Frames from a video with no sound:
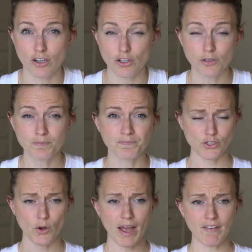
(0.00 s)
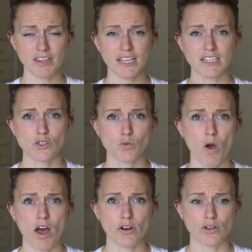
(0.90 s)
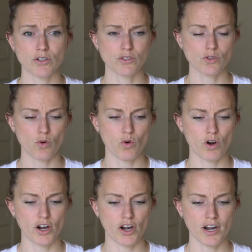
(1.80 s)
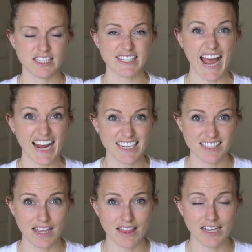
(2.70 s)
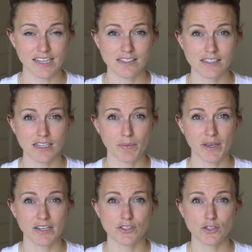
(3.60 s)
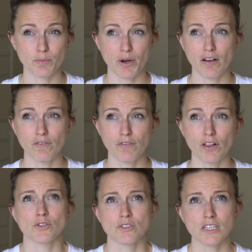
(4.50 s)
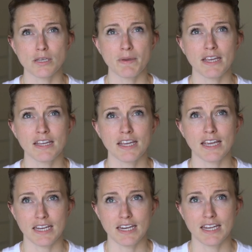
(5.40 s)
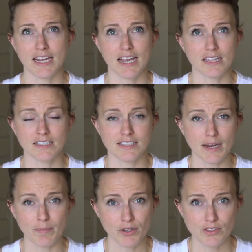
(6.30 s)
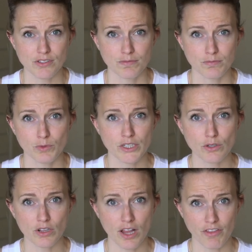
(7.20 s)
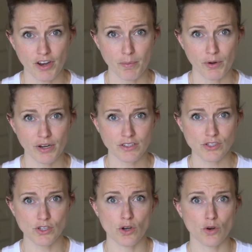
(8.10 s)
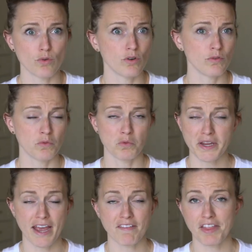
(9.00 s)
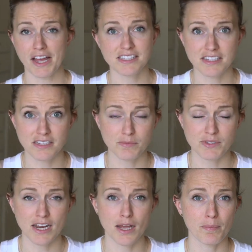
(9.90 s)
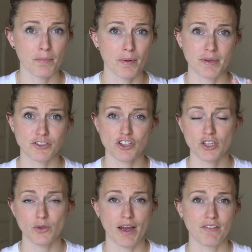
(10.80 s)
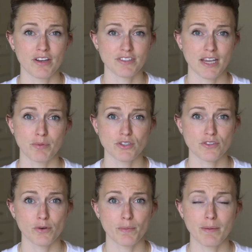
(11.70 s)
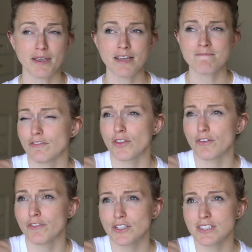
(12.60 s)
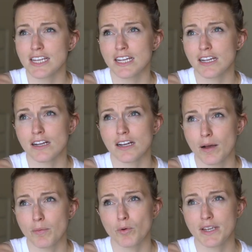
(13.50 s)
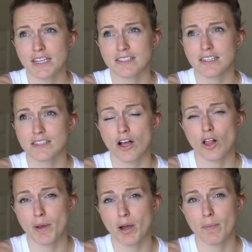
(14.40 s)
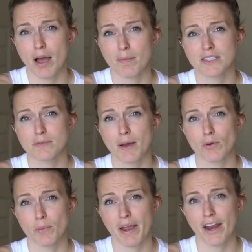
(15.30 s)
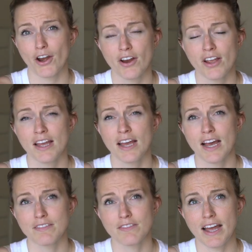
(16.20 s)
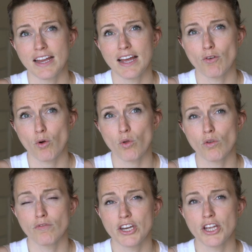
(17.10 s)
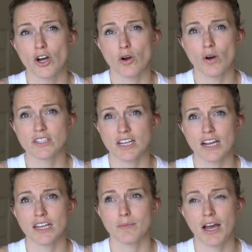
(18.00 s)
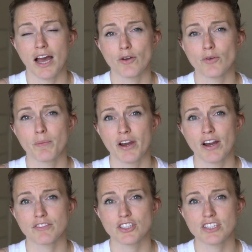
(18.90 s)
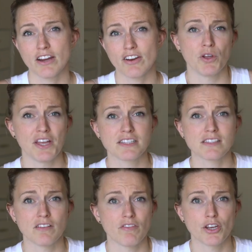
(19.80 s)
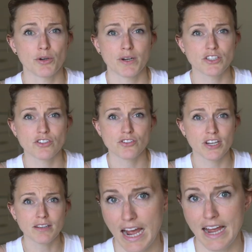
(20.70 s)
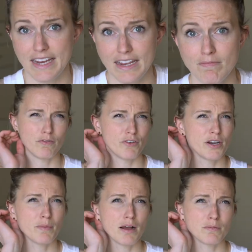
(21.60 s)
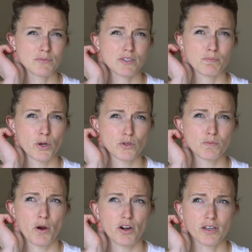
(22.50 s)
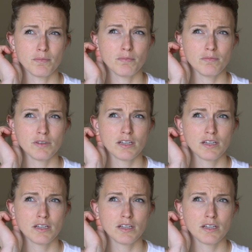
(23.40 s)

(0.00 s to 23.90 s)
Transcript: little. So having like swaddles or sacks that they can sleep in is super helpful. So sleeping and eating, and then diapers. We do cloth diapering, so we have that system set up, but make sure that you have enough diapers for baby. For the first like couple weeks, it's all about mom. It's about repair. I've, I have a whole video talking about how to repair after tear. Put that stuff on your registry. I did. Freedom Mom's postpartum